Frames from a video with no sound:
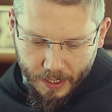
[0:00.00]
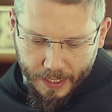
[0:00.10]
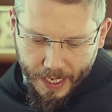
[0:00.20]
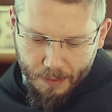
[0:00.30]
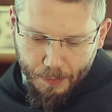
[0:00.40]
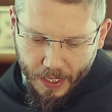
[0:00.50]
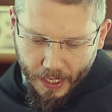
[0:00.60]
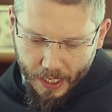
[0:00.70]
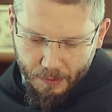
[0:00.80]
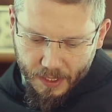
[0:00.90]
get
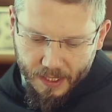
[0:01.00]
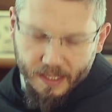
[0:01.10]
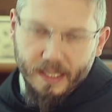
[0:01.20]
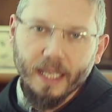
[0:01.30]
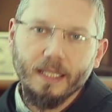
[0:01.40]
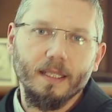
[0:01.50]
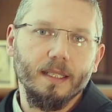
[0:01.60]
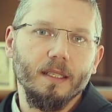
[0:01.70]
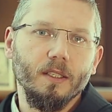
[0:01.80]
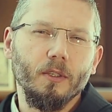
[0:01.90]
behind me, Satan,
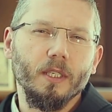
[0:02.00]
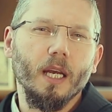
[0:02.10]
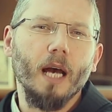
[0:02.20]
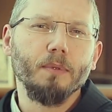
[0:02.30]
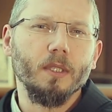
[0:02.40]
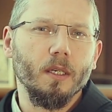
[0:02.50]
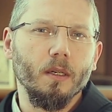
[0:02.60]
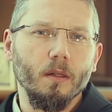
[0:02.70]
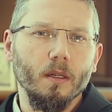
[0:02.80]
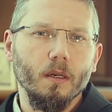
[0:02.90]
you're an
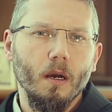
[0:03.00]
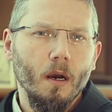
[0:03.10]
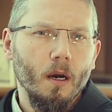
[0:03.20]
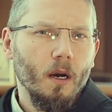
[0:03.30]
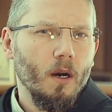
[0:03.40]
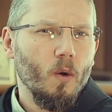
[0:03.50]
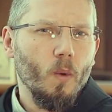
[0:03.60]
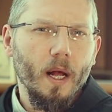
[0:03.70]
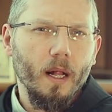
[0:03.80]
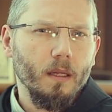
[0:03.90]
obstacle.
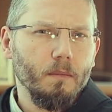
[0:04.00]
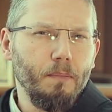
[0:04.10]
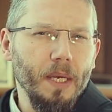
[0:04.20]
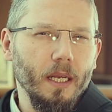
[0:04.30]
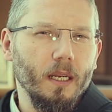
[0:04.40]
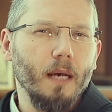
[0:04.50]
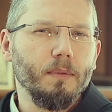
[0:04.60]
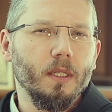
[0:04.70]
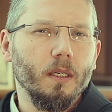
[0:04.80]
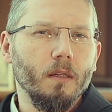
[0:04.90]
Well, being an
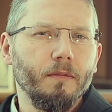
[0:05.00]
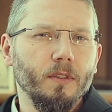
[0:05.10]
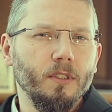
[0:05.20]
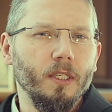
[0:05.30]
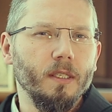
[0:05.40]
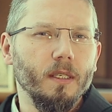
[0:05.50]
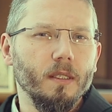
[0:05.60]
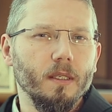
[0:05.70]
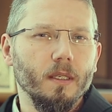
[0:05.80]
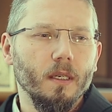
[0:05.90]
obstacle for
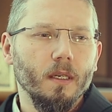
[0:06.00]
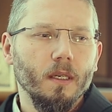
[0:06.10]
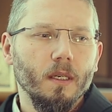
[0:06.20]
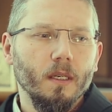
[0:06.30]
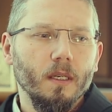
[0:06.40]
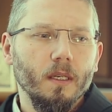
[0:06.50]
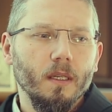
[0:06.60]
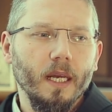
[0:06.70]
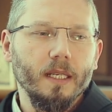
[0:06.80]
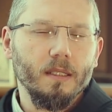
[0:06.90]
Jesus,
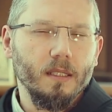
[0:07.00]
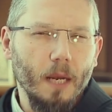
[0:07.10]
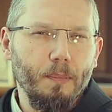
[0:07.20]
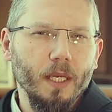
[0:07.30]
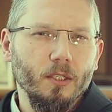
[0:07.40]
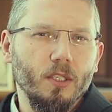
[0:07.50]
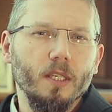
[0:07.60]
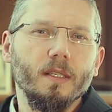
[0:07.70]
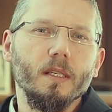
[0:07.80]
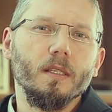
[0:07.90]
like stopping
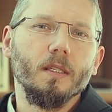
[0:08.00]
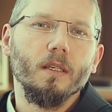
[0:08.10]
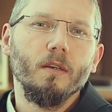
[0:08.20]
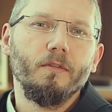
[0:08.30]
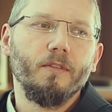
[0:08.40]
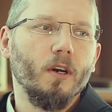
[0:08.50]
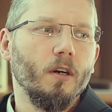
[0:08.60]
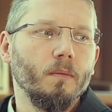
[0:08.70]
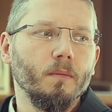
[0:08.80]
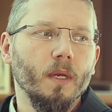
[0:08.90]
Jesus
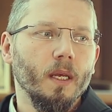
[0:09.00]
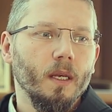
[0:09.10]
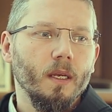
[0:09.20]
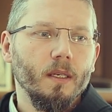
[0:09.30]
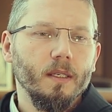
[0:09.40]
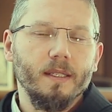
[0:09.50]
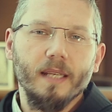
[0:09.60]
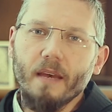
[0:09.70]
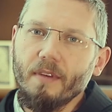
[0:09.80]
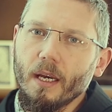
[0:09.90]
from
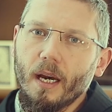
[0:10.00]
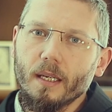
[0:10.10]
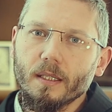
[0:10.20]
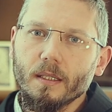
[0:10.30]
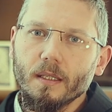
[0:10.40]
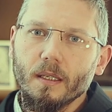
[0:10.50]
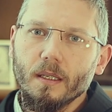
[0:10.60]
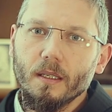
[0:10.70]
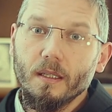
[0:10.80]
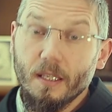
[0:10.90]
saving us.
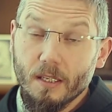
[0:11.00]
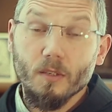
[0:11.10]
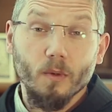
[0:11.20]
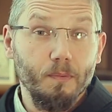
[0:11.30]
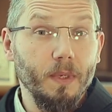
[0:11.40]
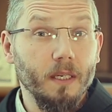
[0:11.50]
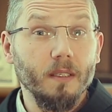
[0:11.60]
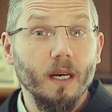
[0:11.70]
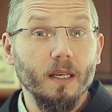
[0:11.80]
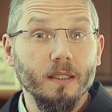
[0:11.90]
This is what Peter
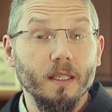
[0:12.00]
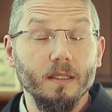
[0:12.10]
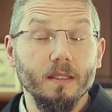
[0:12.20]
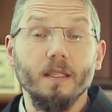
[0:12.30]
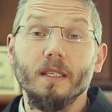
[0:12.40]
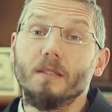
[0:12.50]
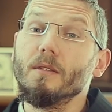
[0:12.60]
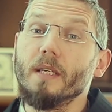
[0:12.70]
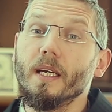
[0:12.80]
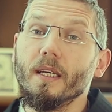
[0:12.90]
did
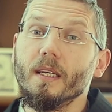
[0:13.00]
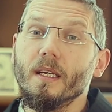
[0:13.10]
today.